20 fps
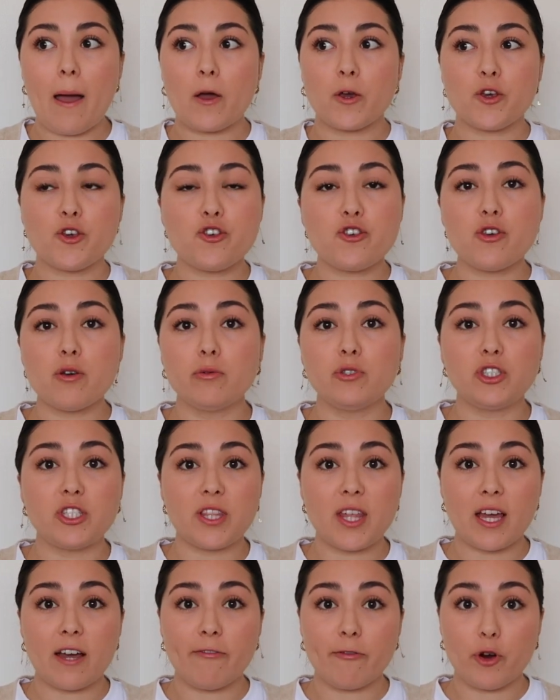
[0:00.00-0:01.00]
a huge
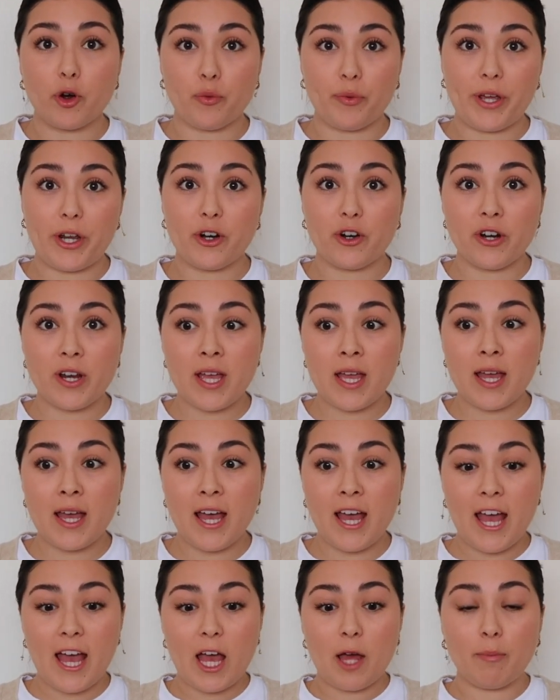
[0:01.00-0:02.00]
thing of greenery